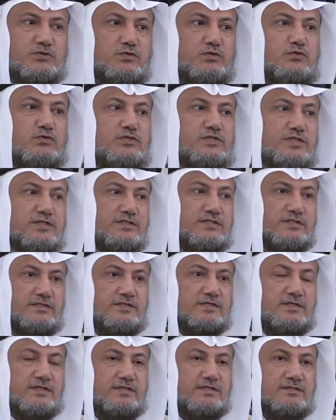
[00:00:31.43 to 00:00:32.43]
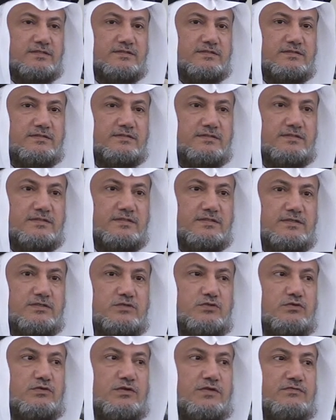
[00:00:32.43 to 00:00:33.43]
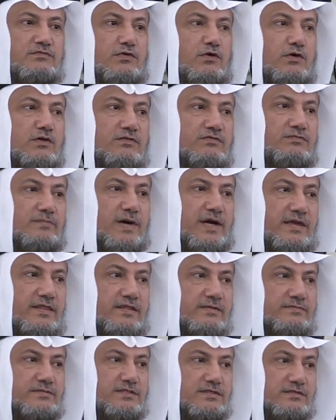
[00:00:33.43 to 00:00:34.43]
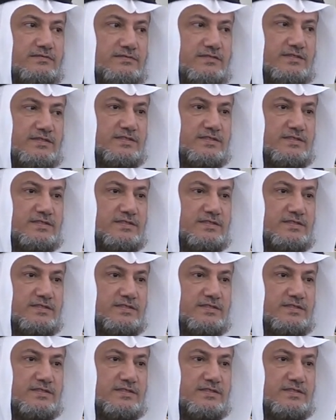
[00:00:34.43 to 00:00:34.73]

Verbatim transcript: two gender to evolve by themselves.